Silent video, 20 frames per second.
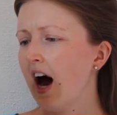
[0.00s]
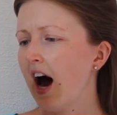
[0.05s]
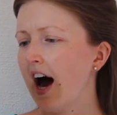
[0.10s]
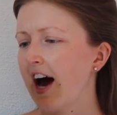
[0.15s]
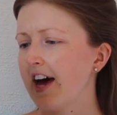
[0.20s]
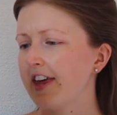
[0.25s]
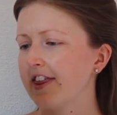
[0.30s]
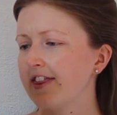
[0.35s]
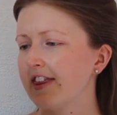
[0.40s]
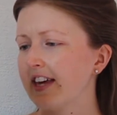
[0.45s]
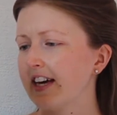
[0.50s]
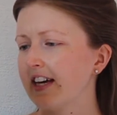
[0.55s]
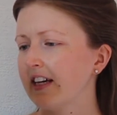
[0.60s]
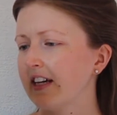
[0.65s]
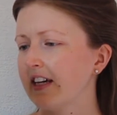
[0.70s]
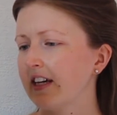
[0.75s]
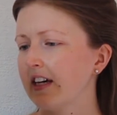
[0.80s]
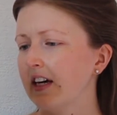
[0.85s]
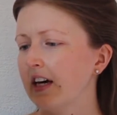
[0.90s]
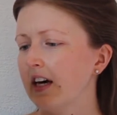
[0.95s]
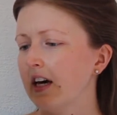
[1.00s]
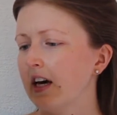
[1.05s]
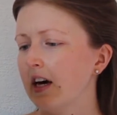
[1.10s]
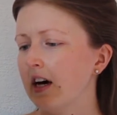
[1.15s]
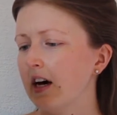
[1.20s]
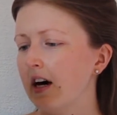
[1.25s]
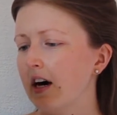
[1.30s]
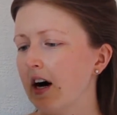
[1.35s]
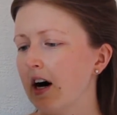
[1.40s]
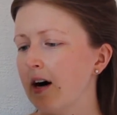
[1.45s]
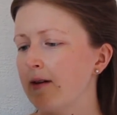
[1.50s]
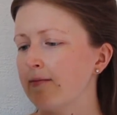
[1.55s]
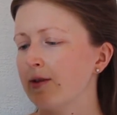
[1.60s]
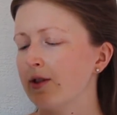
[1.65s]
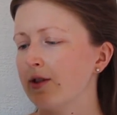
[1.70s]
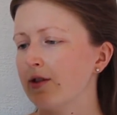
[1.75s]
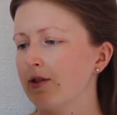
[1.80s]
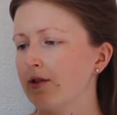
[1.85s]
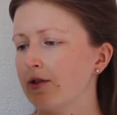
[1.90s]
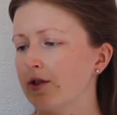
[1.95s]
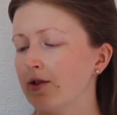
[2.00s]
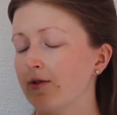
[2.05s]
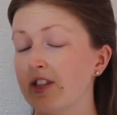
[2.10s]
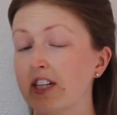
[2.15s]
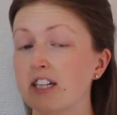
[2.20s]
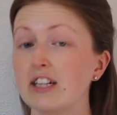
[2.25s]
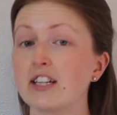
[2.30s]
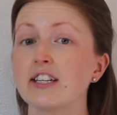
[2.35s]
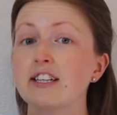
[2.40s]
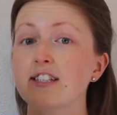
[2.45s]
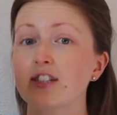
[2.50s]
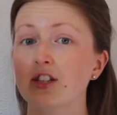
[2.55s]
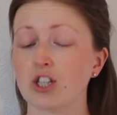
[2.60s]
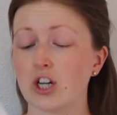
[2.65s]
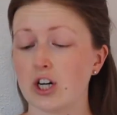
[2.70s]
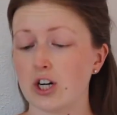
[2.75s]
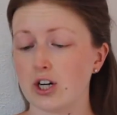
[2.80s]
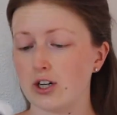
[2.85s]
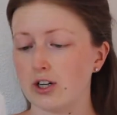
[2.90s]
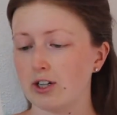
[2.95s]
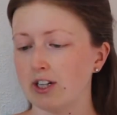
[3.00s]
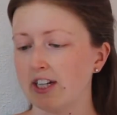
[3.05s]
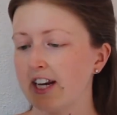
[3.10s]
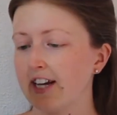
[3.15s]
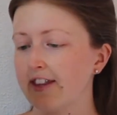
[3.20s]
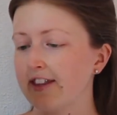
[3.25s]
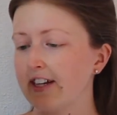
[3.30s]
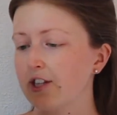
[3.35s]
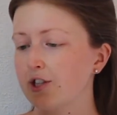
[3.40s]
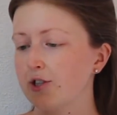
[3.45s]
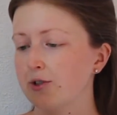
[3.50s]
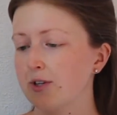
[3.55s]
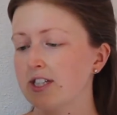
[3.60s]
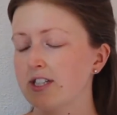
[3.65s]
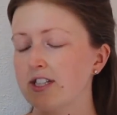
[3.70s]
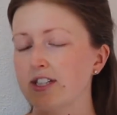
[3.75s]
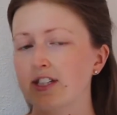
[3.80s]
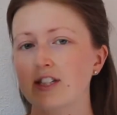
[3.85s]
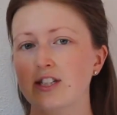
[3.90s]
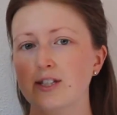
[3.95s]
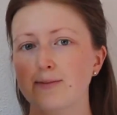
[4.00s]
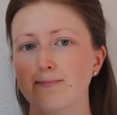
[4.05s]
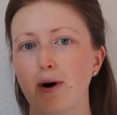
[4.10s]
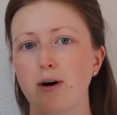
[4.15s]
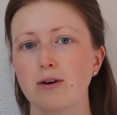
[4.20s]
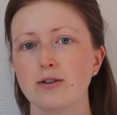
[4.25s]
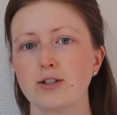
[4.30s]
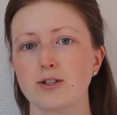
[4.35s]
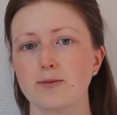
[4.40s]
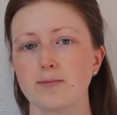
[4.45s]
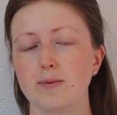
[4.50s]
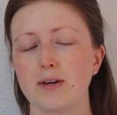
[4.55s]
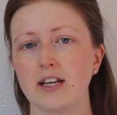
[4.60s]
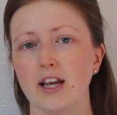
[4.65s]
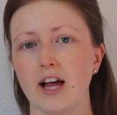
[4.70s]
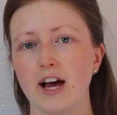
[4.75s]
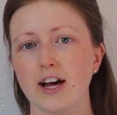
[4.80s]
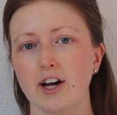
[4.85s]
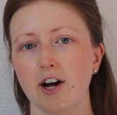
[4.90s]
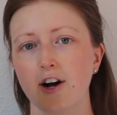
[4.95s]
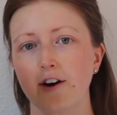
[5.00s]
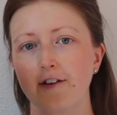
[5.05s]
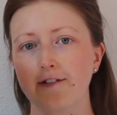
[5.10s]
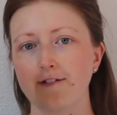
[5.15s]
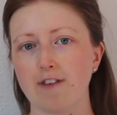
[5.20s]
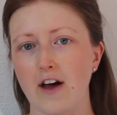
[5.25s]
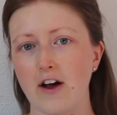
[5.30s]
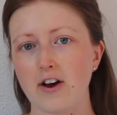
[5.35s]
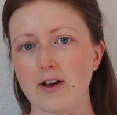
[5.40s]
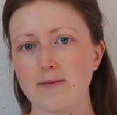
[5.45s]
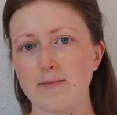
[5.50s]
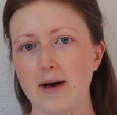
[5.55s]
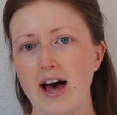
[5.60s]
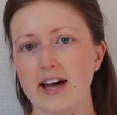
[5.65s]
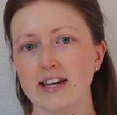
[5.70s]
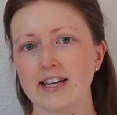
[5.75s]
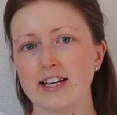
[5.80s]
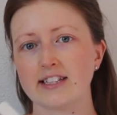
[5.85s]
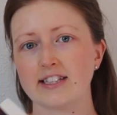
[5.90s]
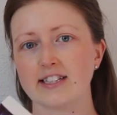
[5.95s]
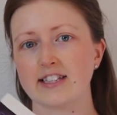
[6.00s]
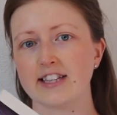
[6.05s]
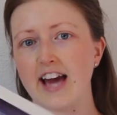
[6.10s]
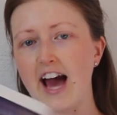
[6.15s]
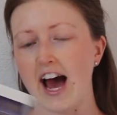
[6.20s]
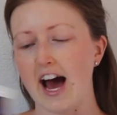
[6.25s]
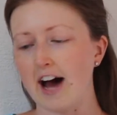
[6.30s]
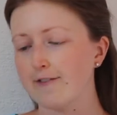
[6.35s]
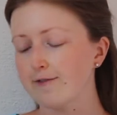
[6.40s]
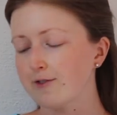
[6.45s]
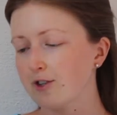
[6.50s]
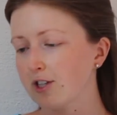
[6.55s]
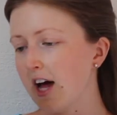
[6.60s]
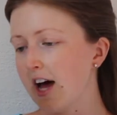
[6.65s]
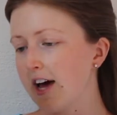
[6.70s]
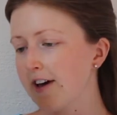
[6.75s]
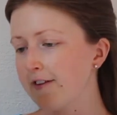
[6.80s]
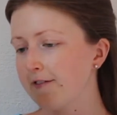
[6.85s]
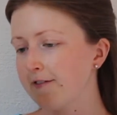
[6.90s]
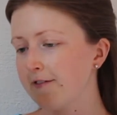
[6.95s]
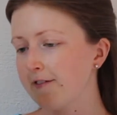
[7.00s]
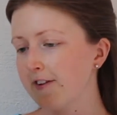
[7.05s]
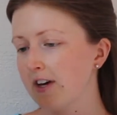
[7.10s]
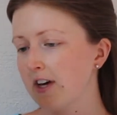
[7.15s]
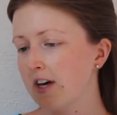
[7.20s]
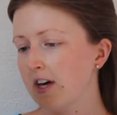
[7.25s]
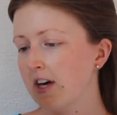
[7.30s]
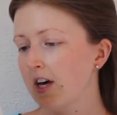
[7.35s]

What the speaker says: I think, so Dylan is a girl, and I think Tristan is supposed to be like her ferryman into the afterlife.